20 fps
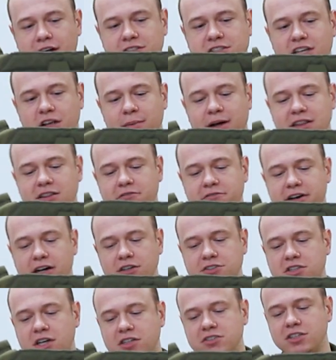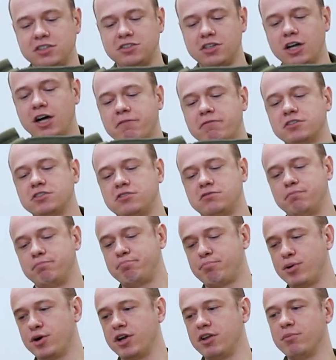nice thing about the Veritas is it offers
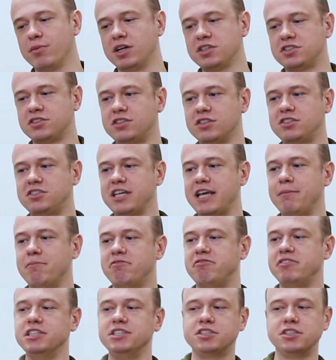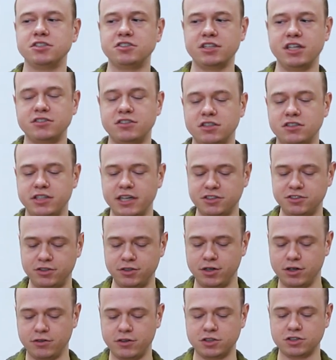pretty much the same features as the
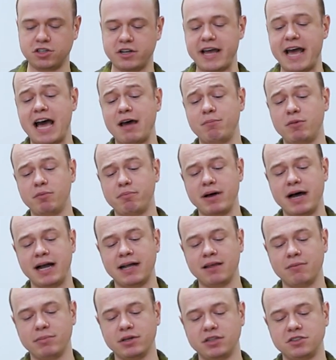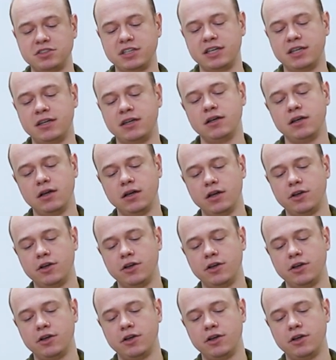Testudo. There's an admin pocket built in.